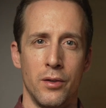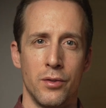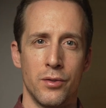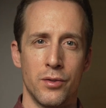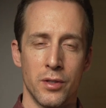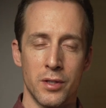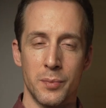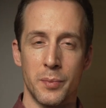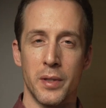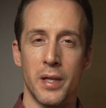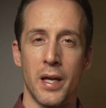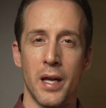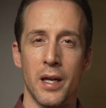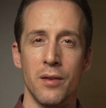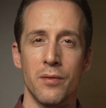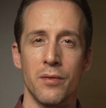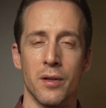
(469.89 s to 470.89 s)
Just
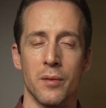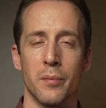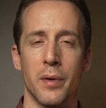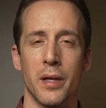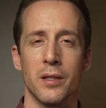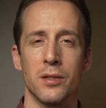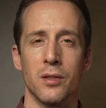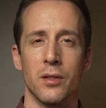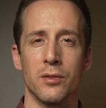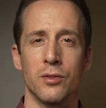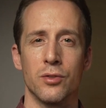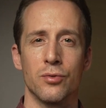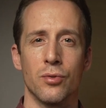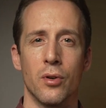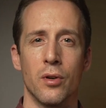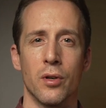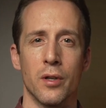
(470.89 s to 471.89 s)
behaving based on
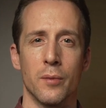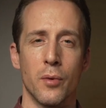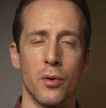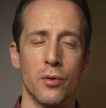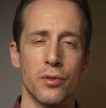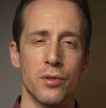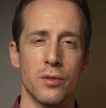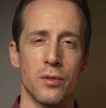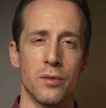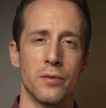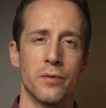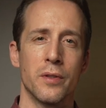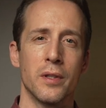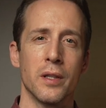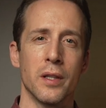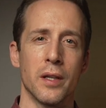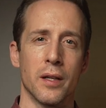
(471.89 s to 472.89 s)
strong emotional
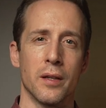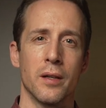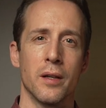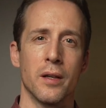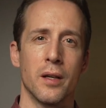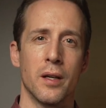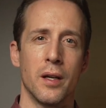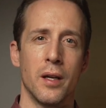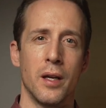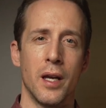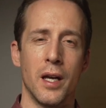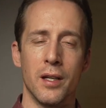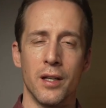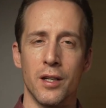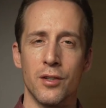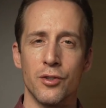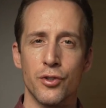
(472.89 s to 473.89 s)
feeling
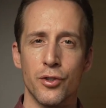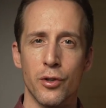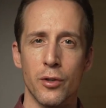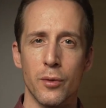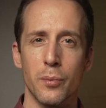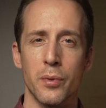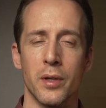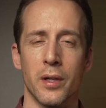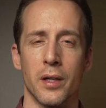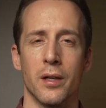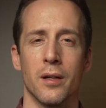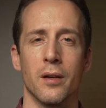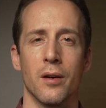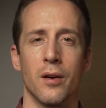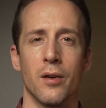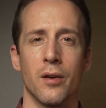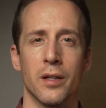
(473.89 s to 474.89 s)
and interpreting
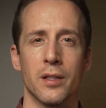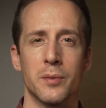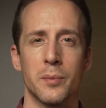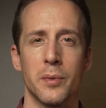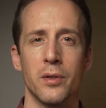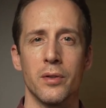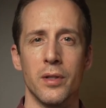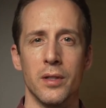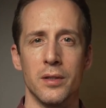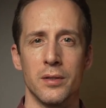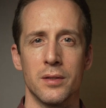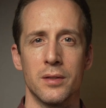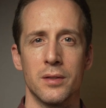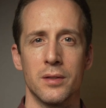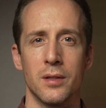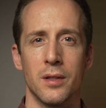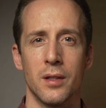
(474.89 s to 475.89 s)
our
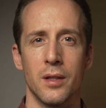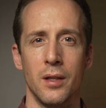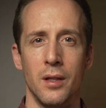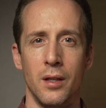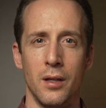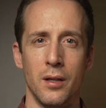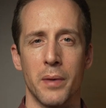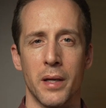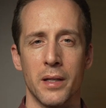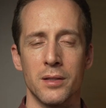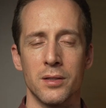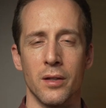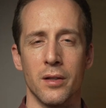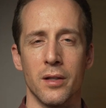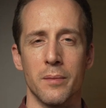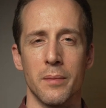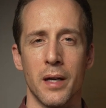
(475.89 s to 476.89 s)
experience based
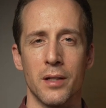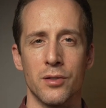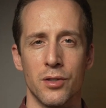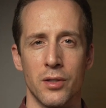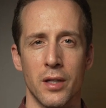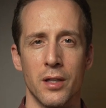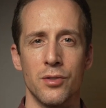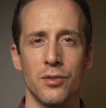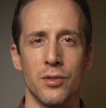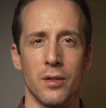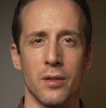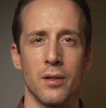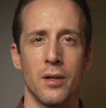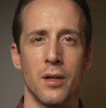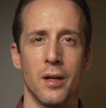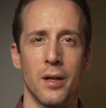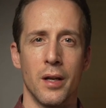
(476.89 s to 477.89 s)
on imagination
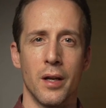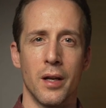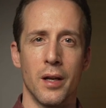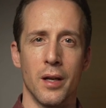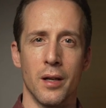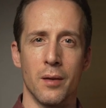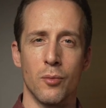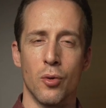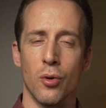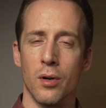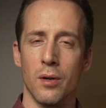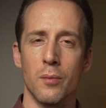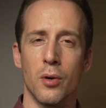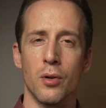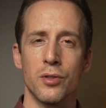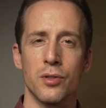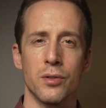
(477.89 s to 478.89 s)
and more
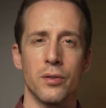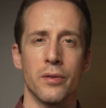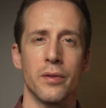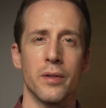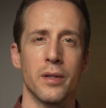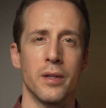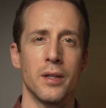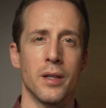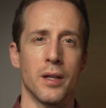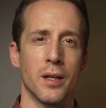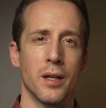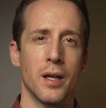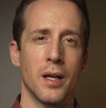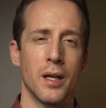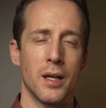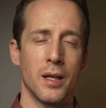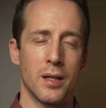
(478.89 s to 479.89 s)
emotional thinking
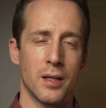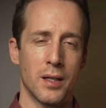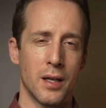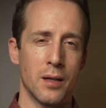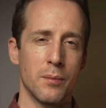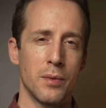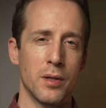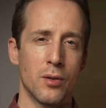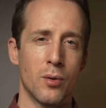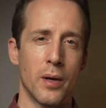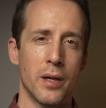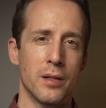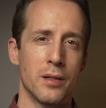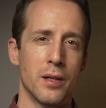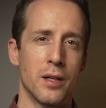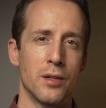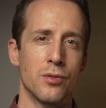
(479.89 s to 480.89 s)
can be
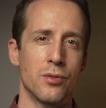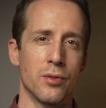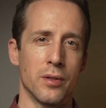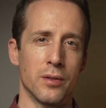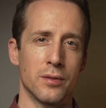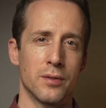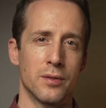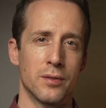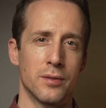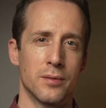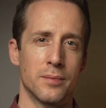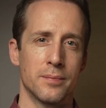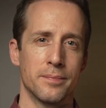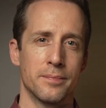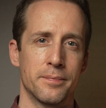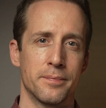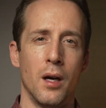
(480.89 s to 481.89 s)
quite dangerous.
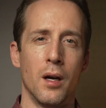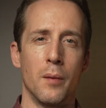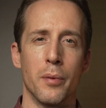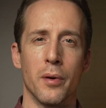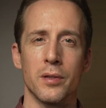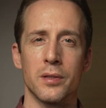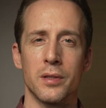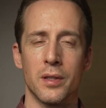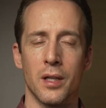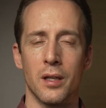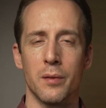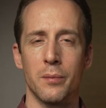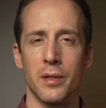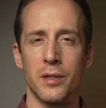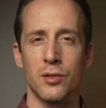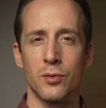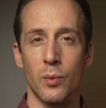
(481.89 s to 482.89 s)
A person can
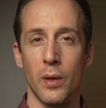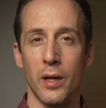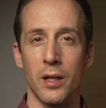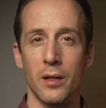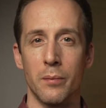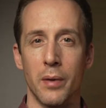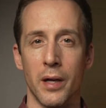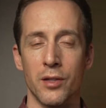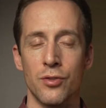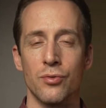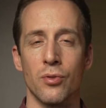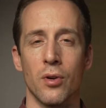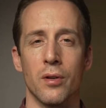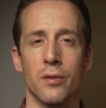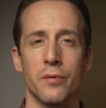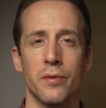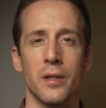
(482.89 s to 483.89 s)
be swayed by
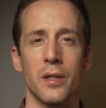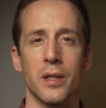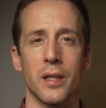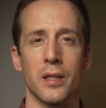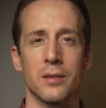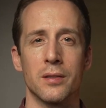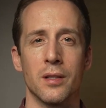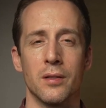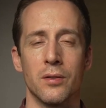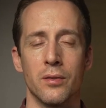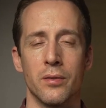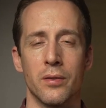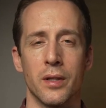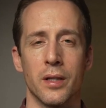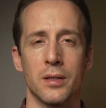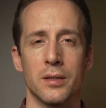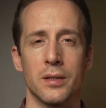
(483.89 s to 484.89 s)
strong feelings to do
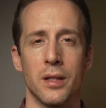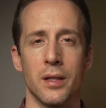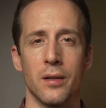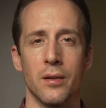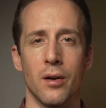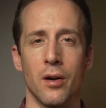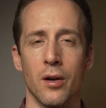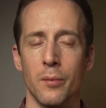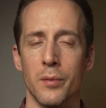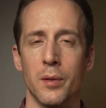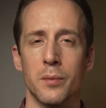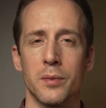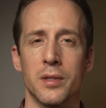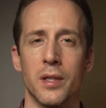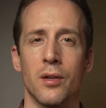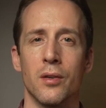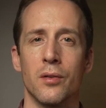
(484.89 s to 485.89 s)
things that harm
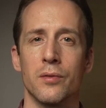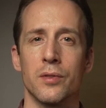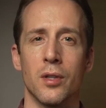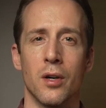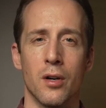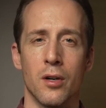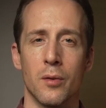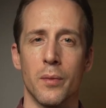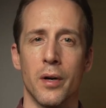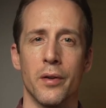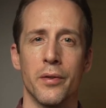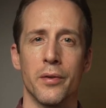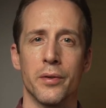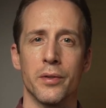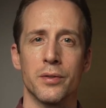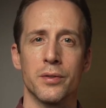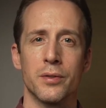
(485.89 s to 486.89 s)
themselves, harm
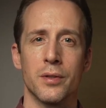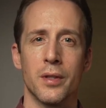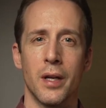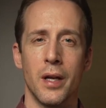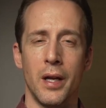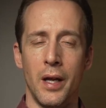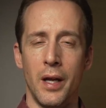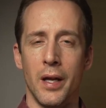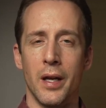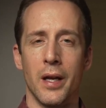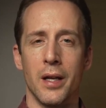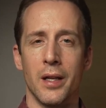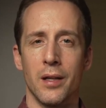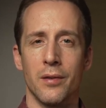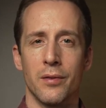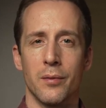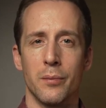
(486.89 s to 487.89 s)
others, and
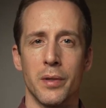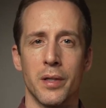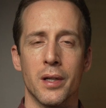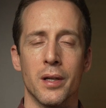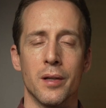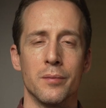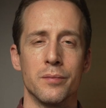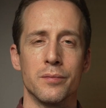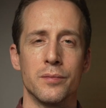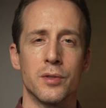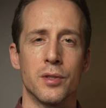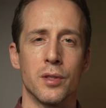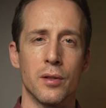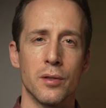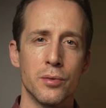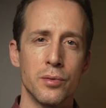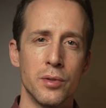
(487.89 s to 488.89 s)
even become
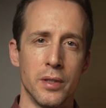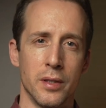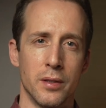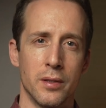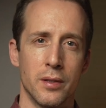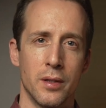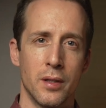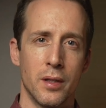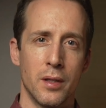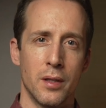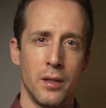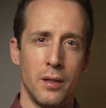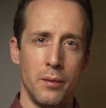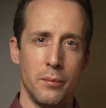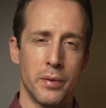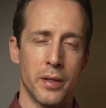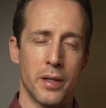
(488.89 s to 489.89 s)
deluded
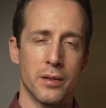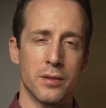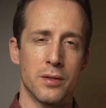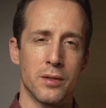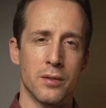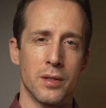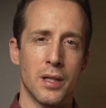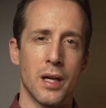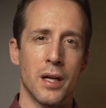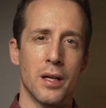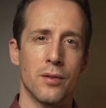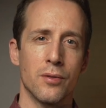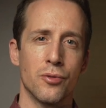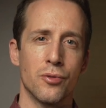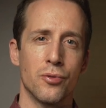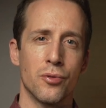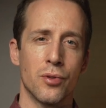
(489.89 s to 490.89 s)
because they're not
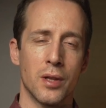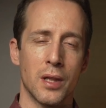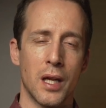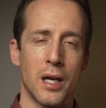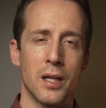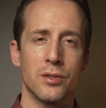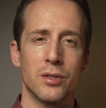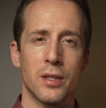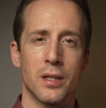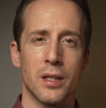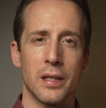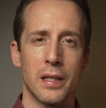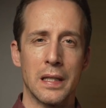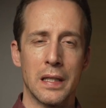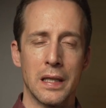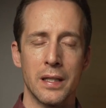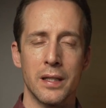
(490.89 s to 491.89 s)
logically
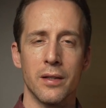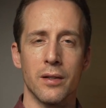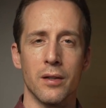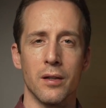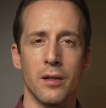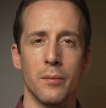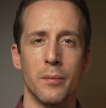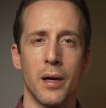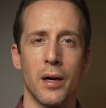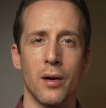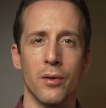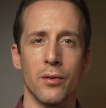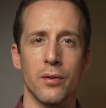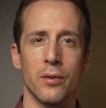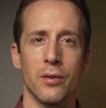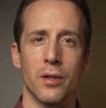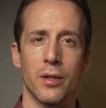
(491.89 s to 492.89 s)
clear about
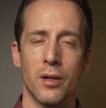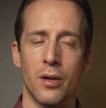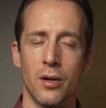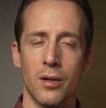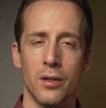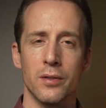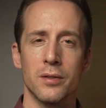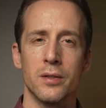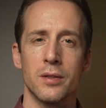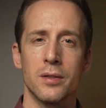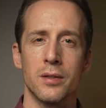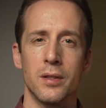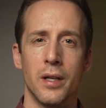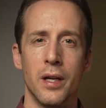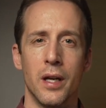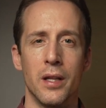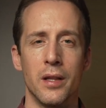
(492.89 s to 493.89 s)
the cause
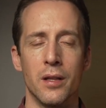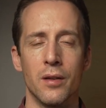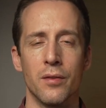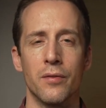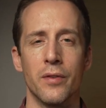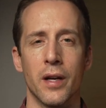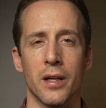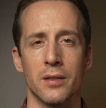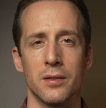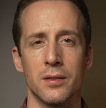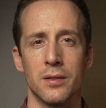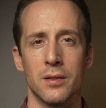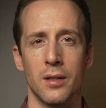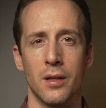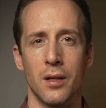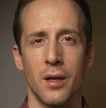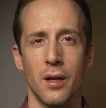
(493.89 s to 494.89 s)
and the
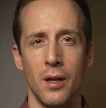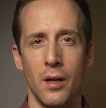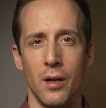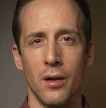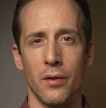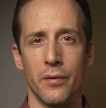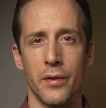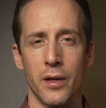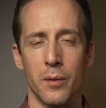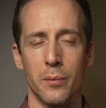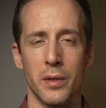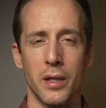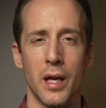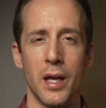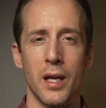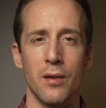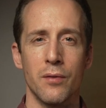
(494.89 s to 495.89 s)
effects of their
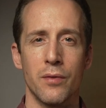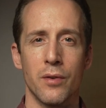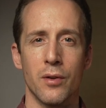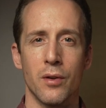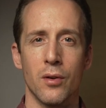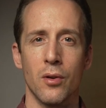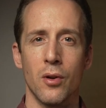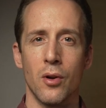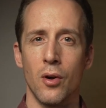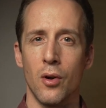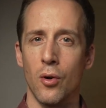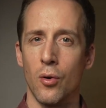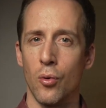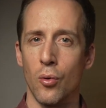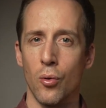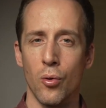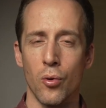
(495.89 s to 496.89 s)
behavior
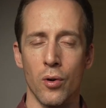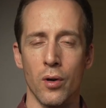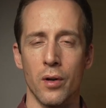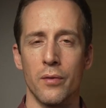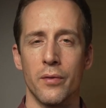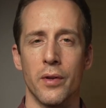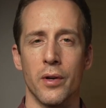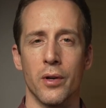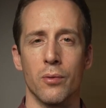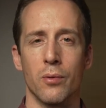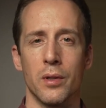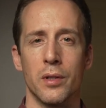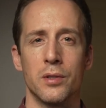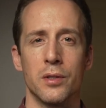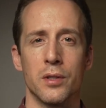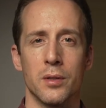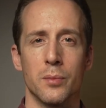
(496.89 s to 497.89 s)
or of their
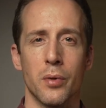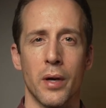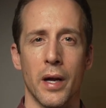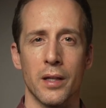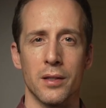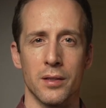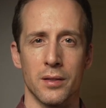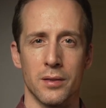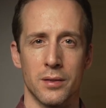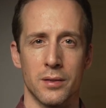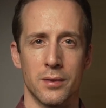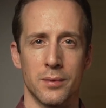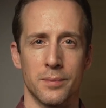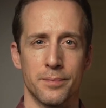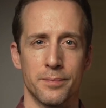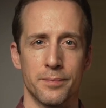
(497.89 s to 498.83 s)
religious practice.